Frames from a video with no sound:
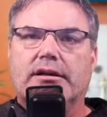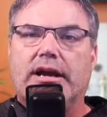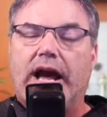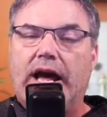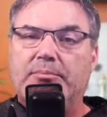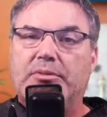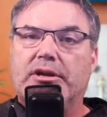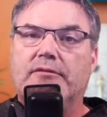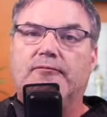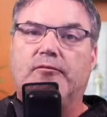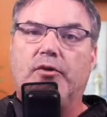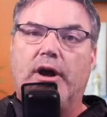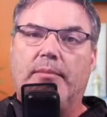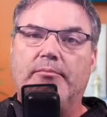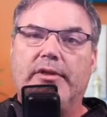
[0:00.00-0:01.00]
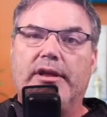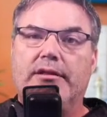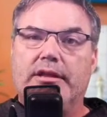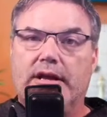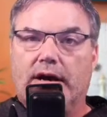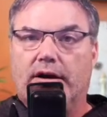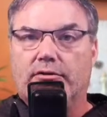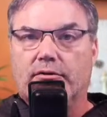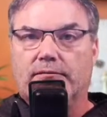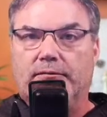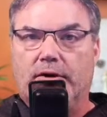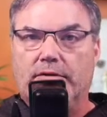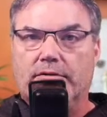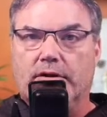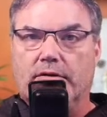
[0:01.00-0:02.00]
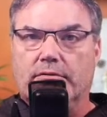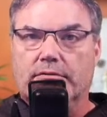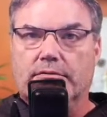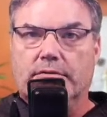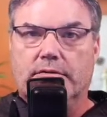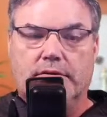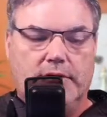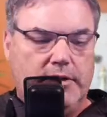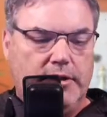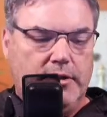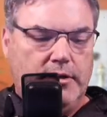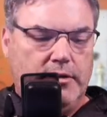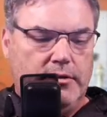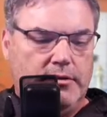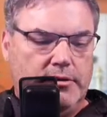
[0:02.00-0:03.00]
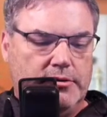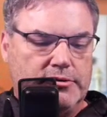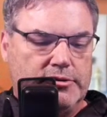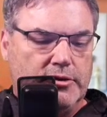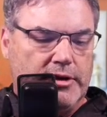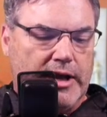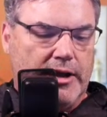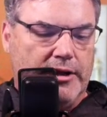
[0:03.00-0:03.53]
copied from the other photo. So